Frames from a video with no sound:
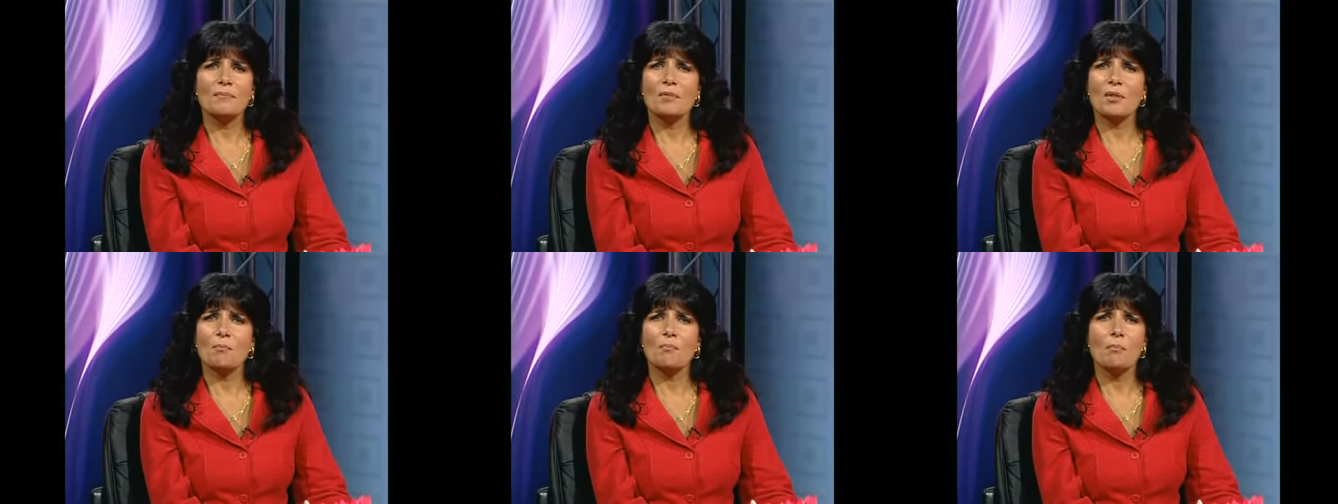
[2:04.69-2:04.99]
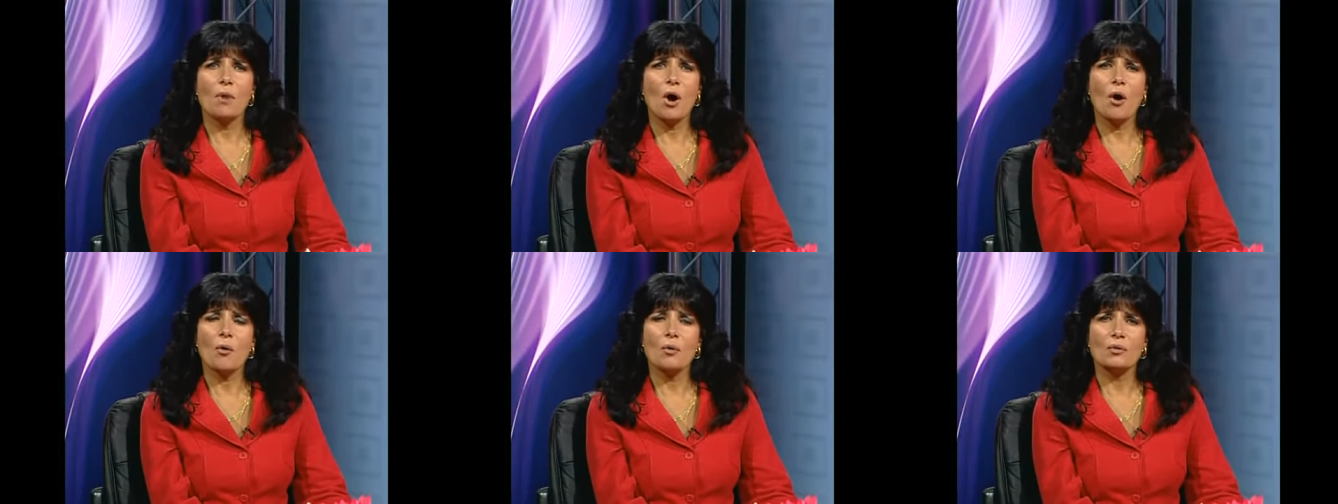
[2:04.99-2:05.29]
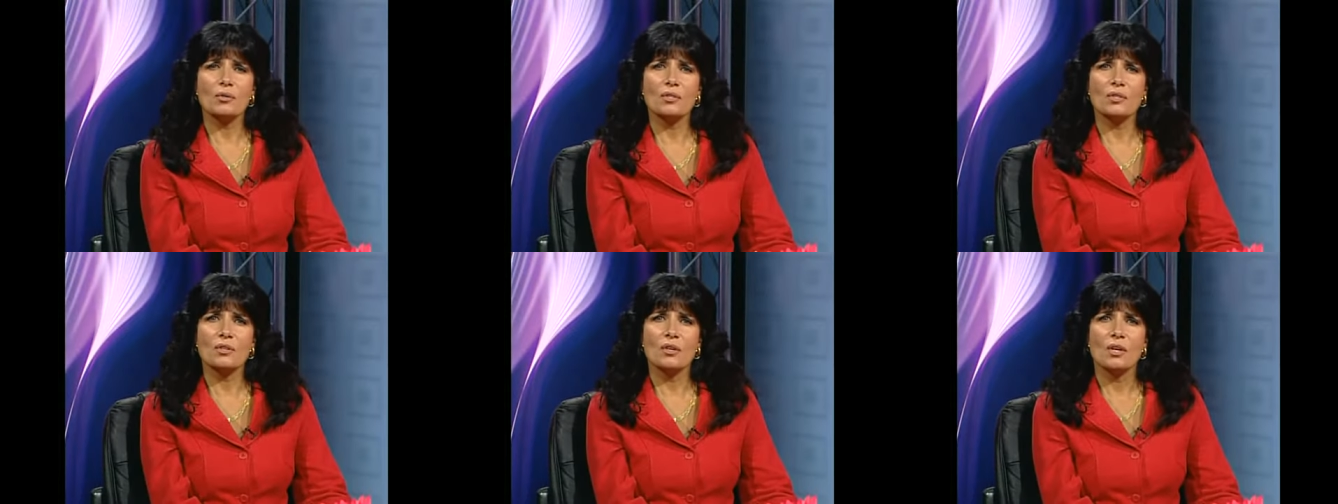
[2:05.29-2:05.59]
him the
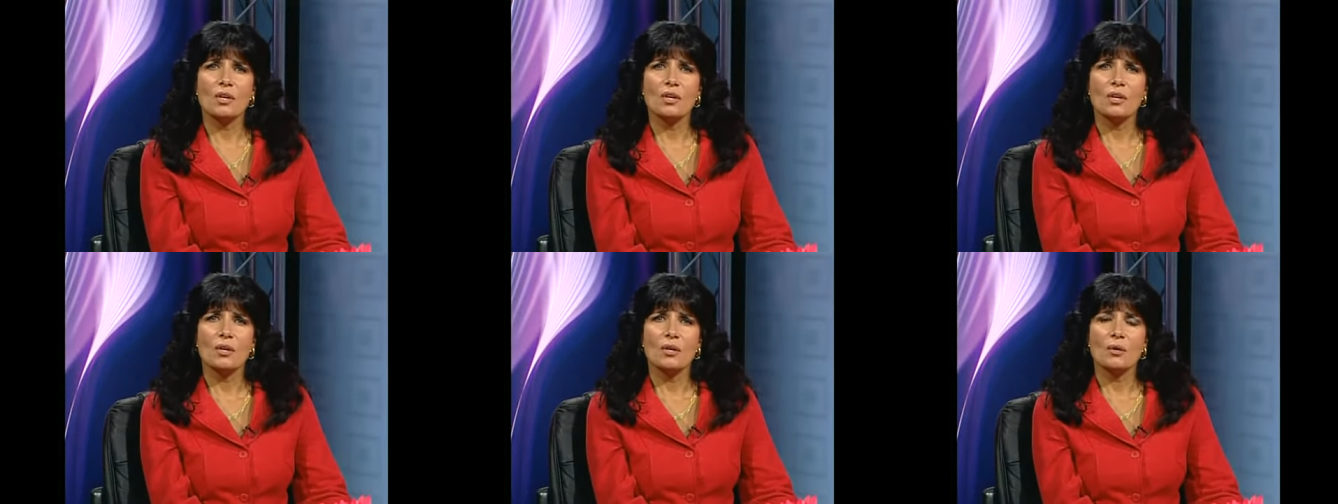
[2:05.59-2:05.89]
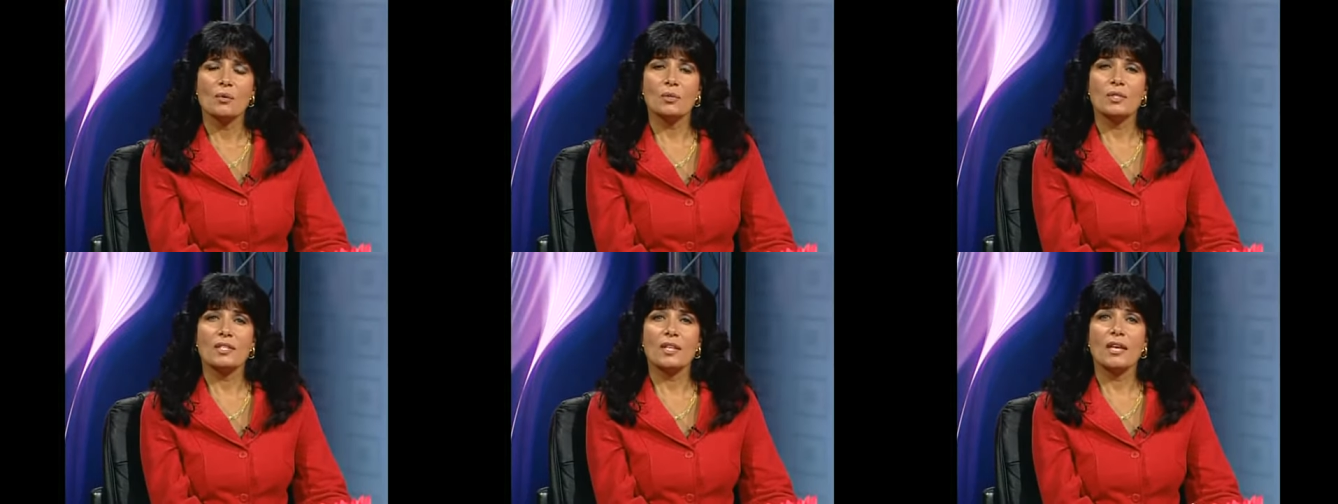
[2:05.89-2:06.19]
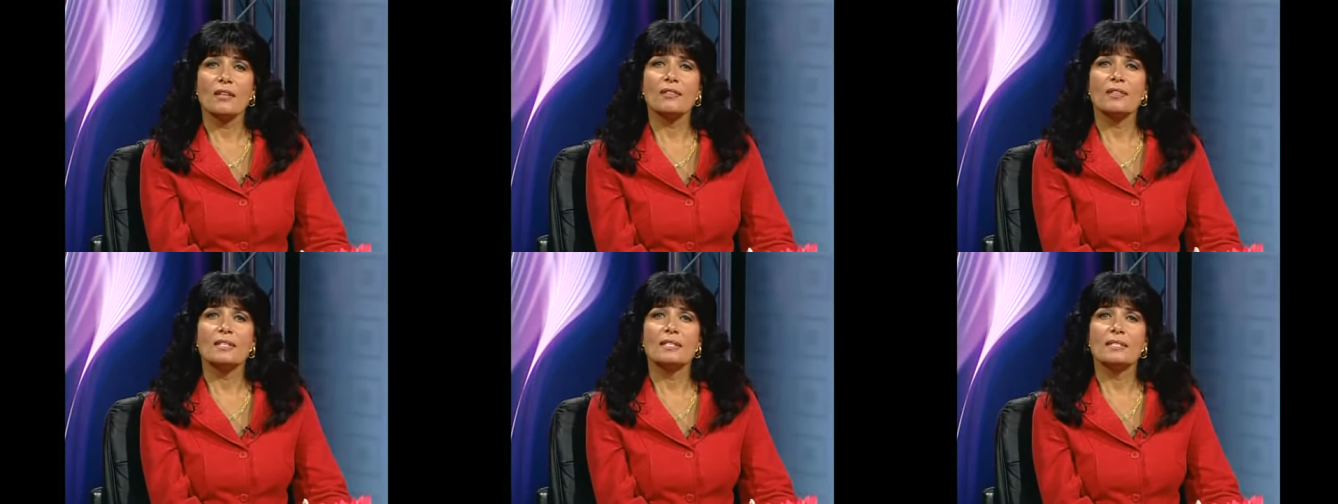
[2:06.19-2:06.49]
most was
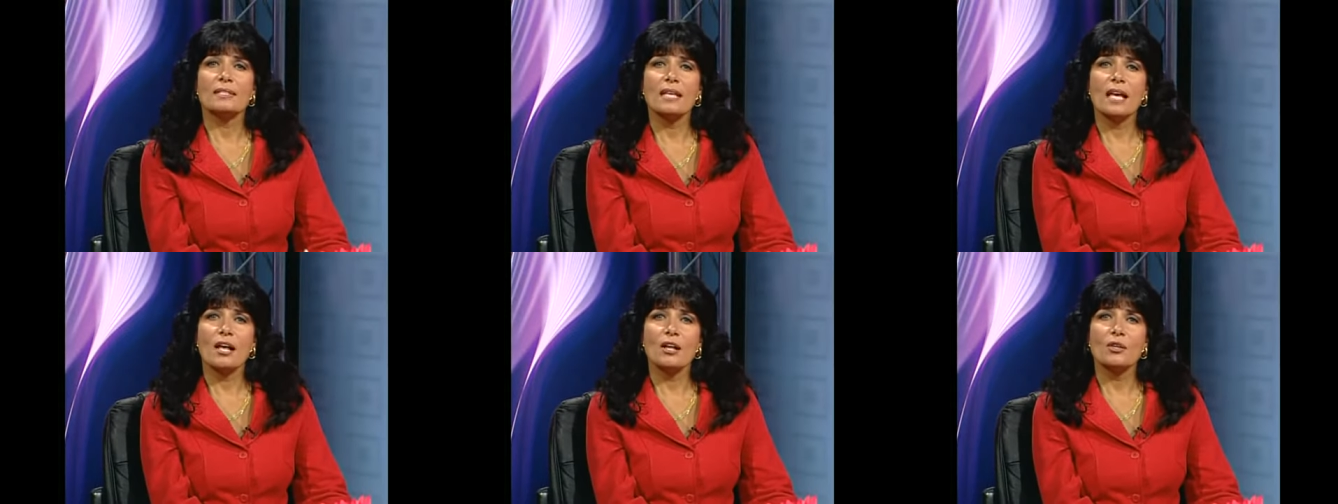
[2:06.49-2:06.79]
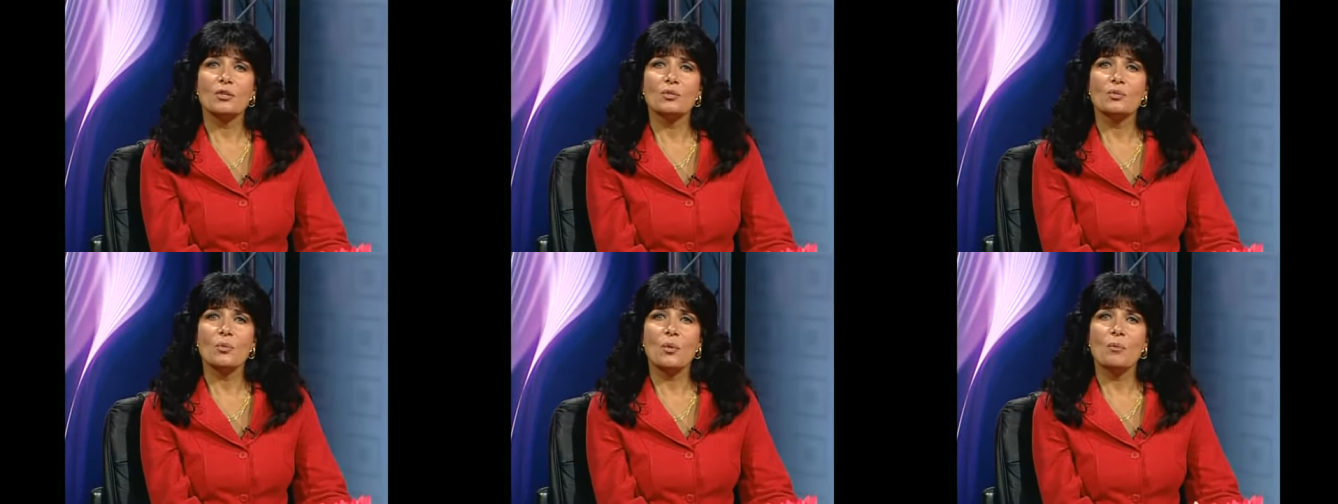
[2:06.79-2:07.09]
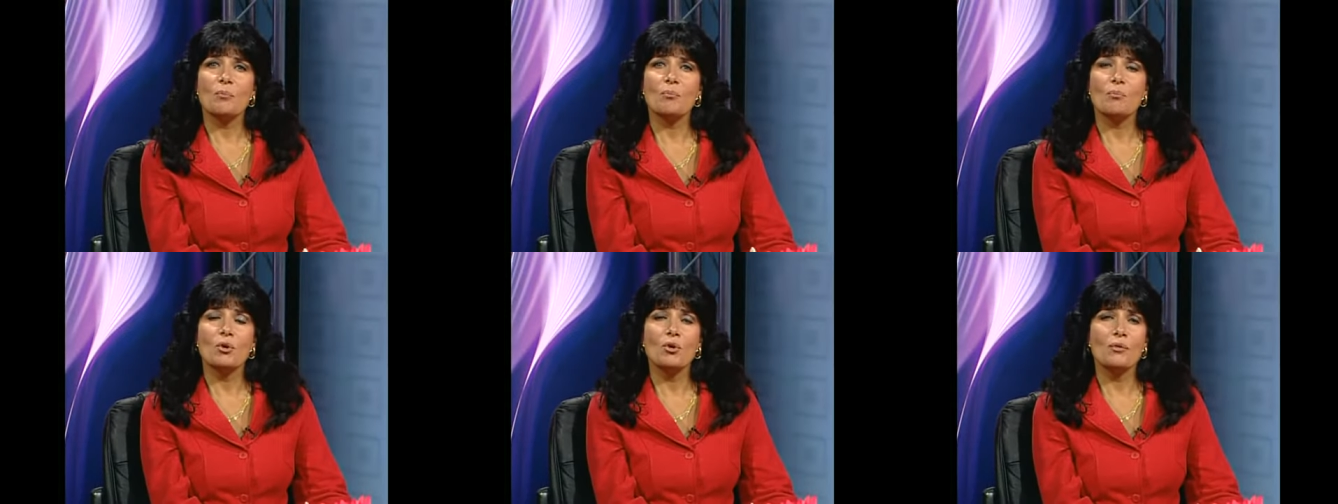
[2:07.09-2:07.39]
that the cells
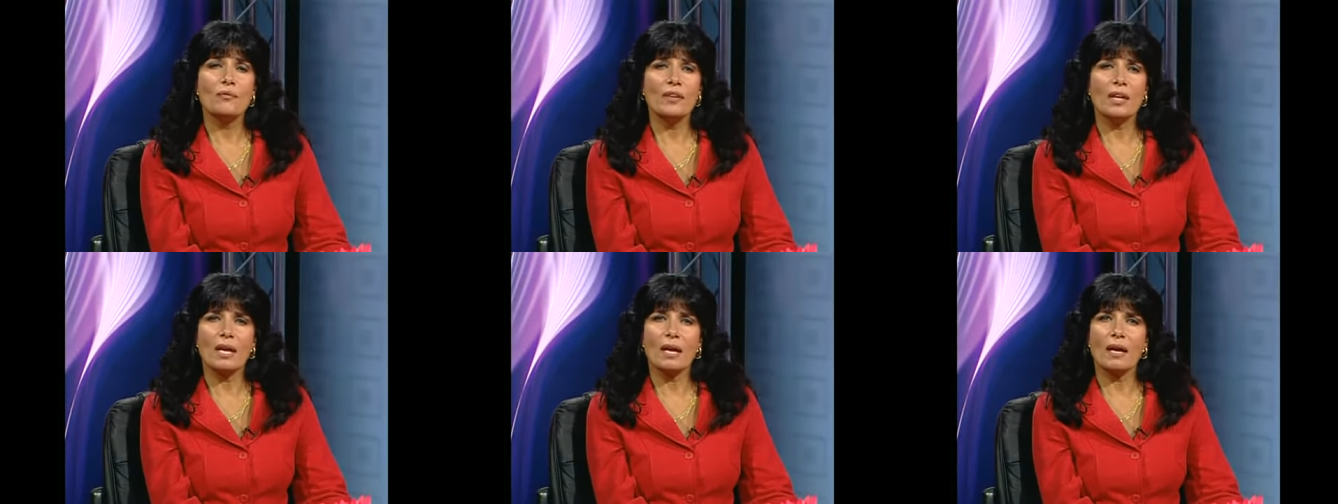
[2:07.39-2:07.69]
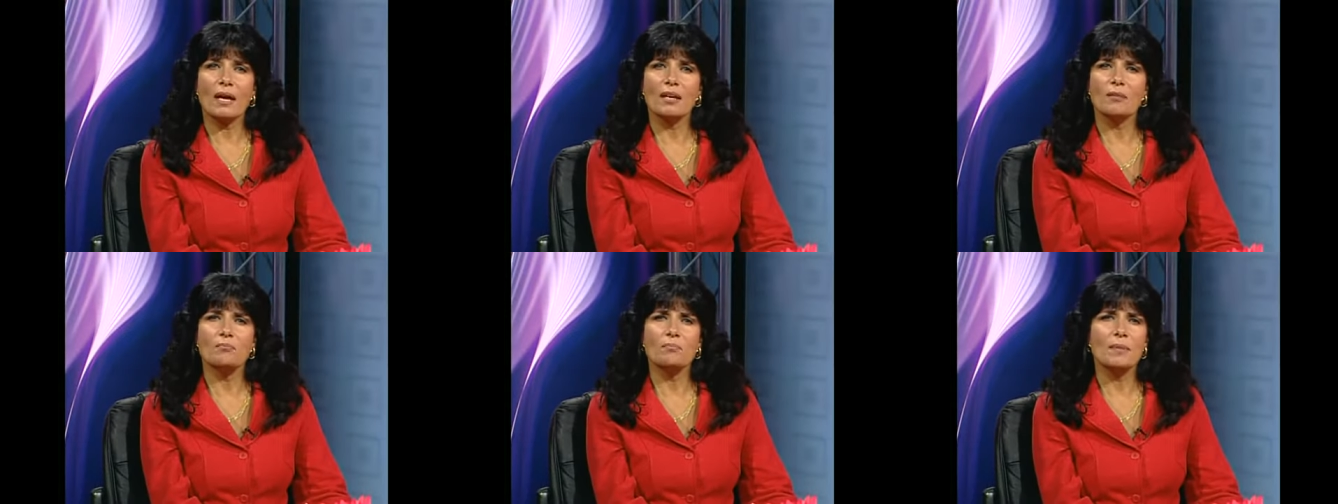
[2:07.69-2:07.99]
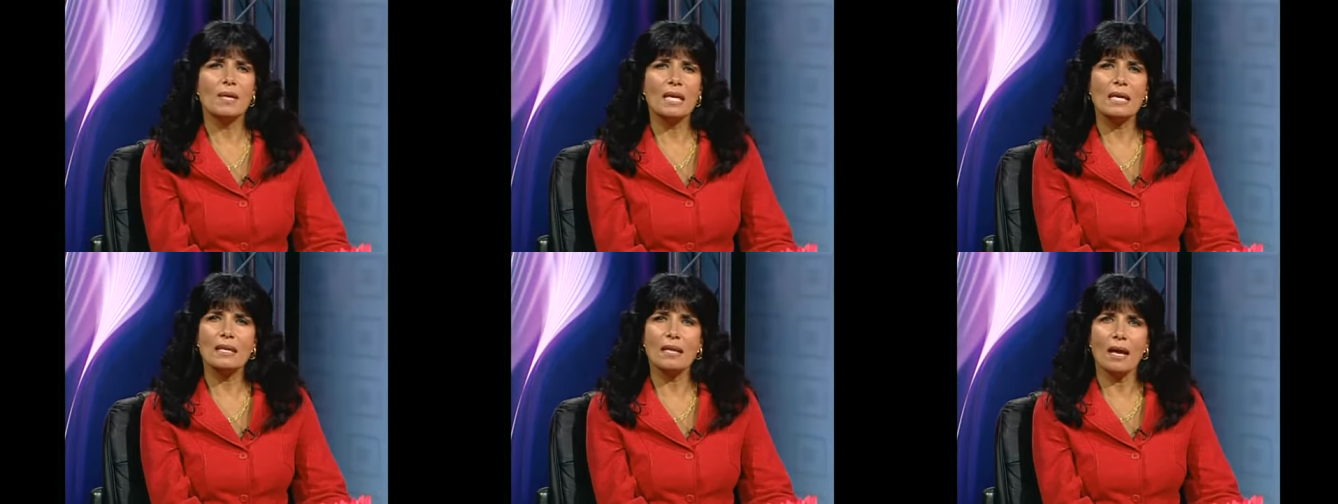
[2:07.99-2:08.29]
were moving and
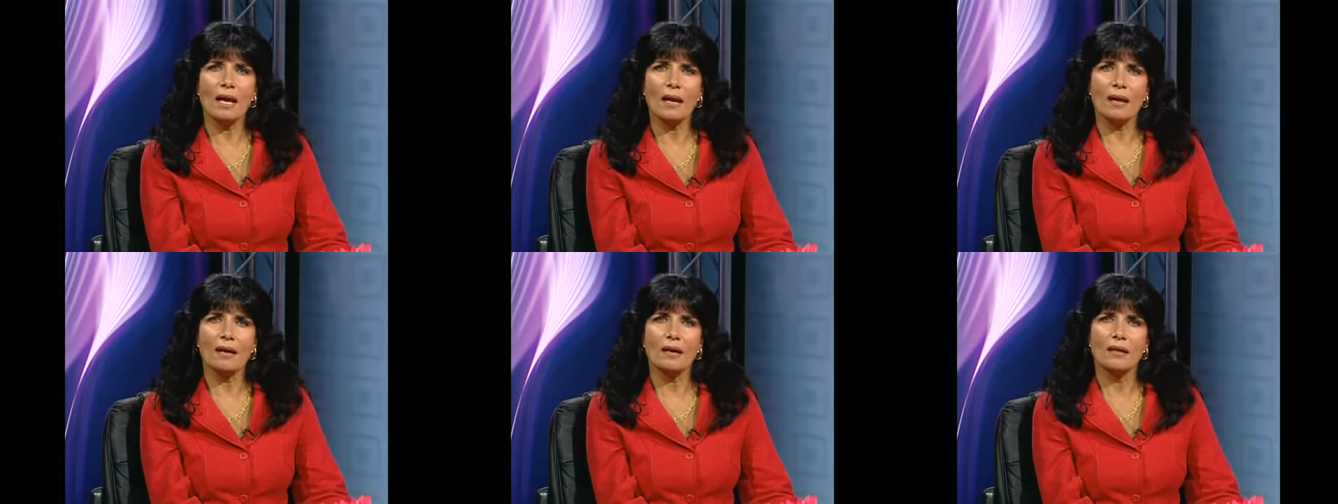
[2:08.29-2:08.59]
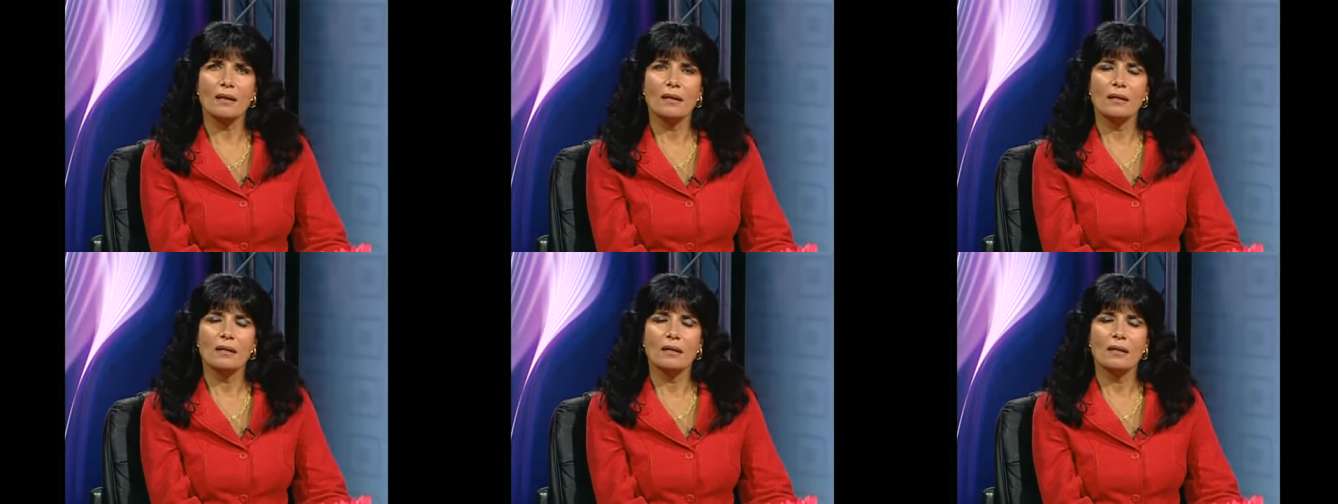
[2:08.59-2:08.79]
beating.